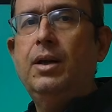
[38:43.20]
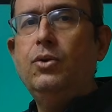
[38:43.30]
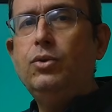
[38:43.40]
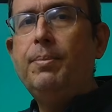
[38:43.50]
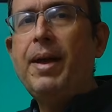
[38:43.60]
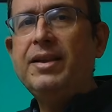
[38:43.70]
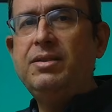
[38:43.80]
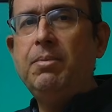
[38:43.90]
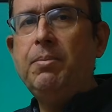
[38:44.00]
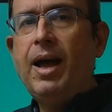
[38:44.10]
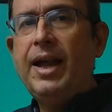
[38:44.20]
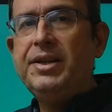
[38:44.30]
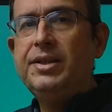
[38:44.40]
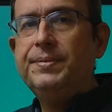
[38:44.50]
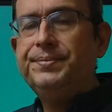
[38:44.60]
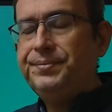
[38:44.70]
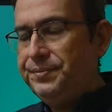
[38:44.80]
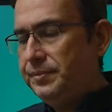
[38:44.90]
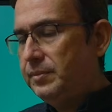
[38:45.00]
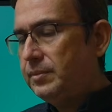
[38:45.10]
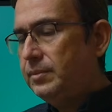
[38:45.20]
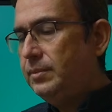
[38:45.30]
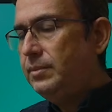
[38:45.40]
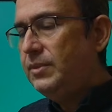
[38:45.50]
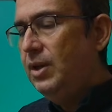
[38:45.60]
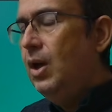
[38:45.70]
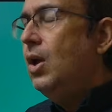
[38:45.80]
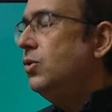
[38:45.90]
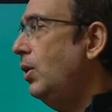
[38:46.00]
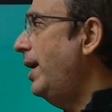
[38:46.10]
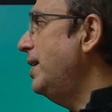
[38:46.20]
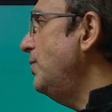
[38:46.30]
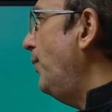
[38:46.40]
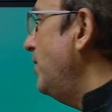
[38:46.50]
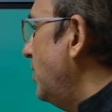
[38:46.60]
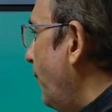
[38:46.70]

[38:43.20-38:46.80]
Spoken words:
to the maximum height? So let us first